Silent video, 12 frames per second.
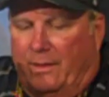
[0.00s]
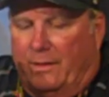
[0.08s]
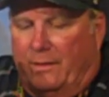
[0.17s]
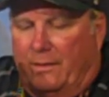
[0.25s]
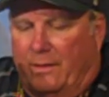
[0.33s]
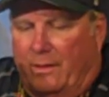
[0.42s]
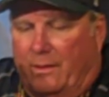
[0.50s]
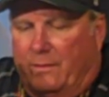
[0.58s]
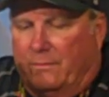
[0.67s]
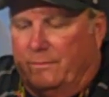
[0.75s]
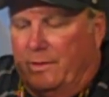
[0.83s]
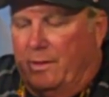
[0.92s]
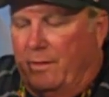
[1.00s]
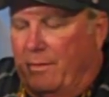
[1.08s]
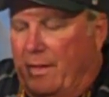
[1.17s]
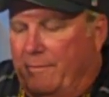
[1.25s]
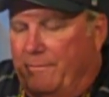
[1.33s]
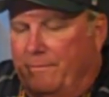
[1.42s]
and, uh, you know,
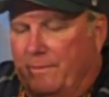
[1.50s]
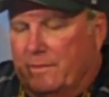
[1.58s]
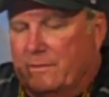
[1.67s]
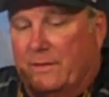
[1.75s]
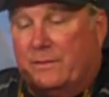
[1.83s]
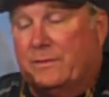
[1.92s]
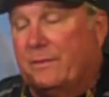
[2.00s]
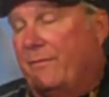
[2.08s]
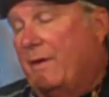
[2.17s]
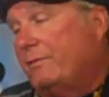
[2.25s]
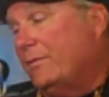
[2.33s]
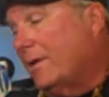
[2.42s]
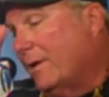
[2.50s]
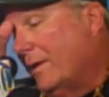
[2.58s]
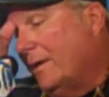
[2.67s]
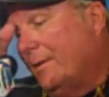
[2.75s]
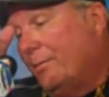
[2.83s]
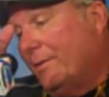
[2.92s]
they've, this, this is a veteran
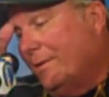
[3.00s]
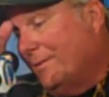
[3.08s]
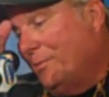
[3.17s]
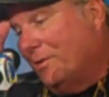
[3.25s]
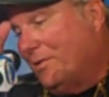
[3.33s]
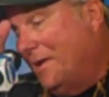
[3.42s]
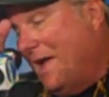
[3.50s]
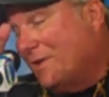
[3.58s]
club with a, with a